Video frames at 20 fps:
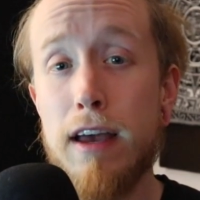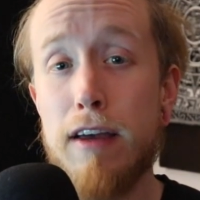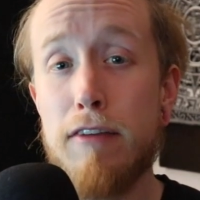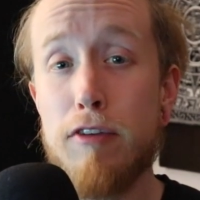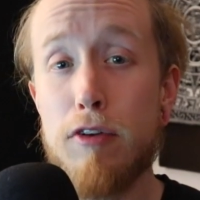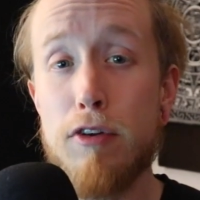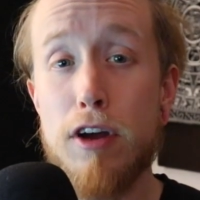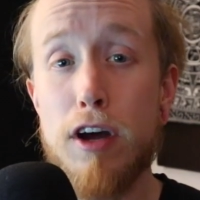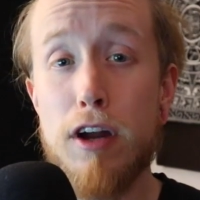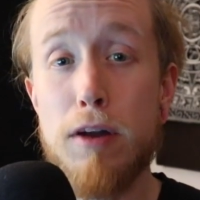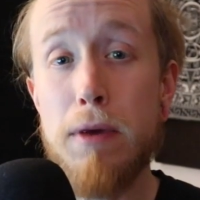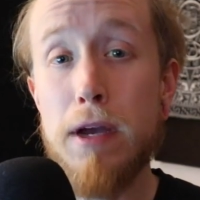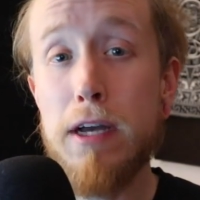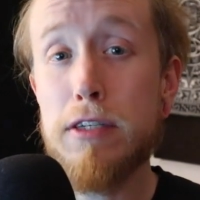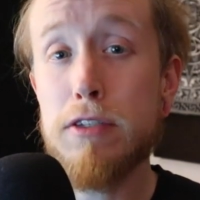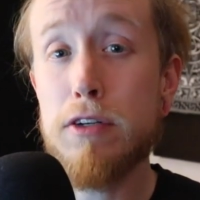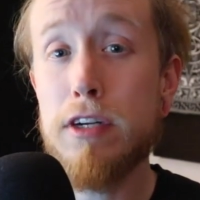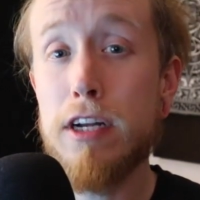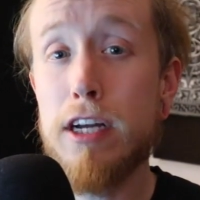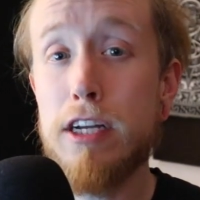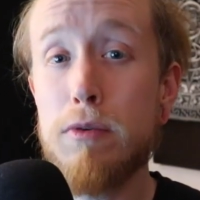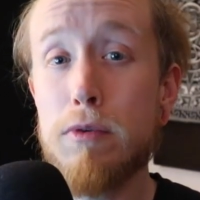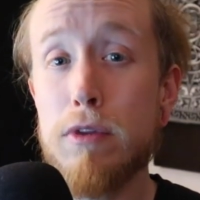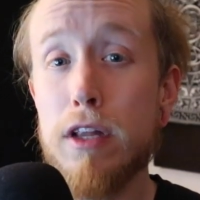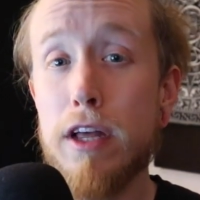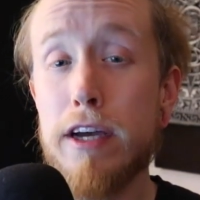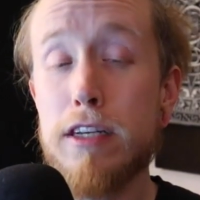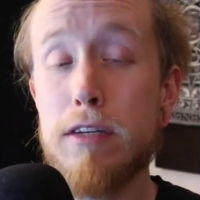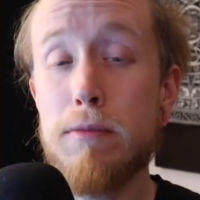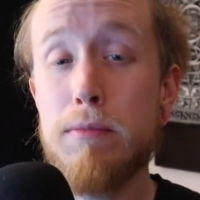If you're not a patron and you
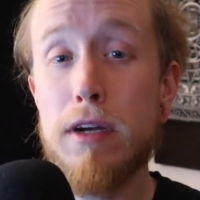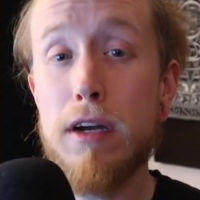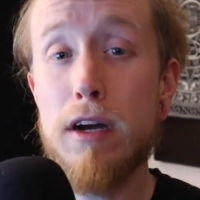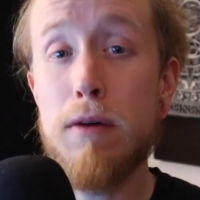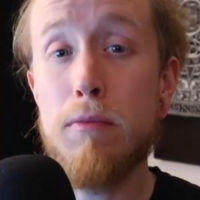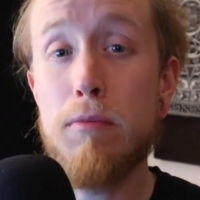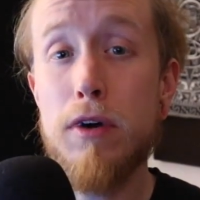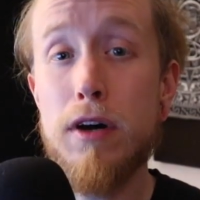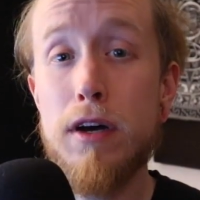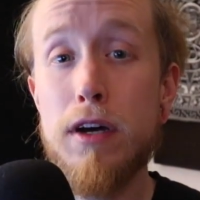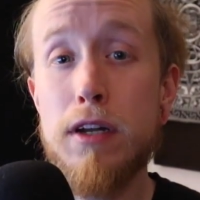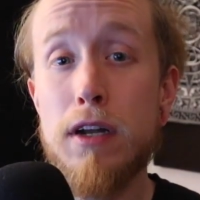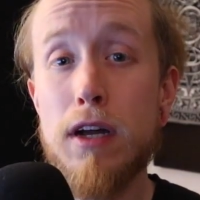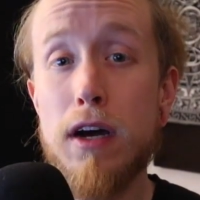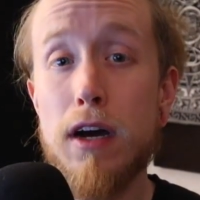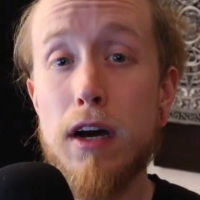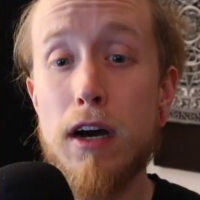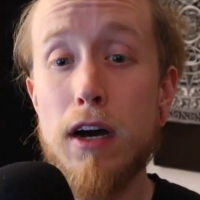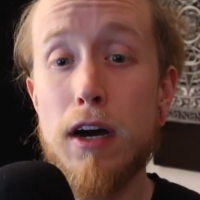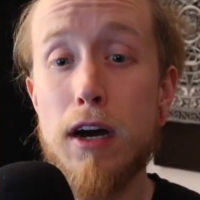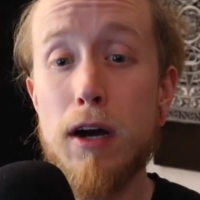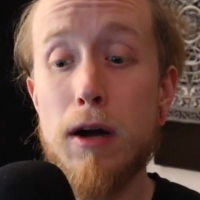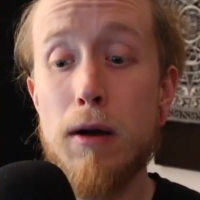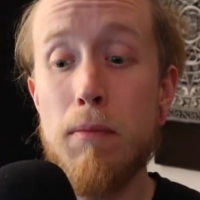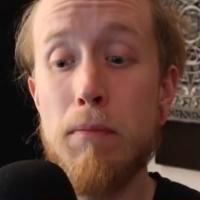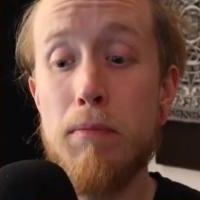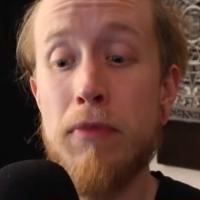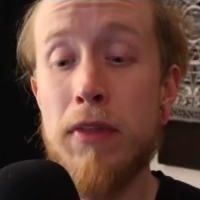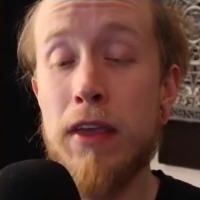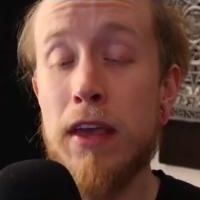would like to become one,
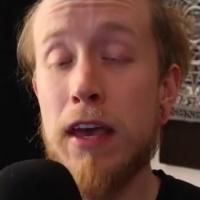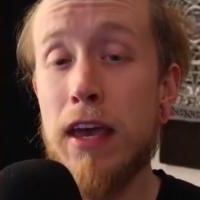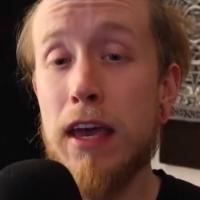um,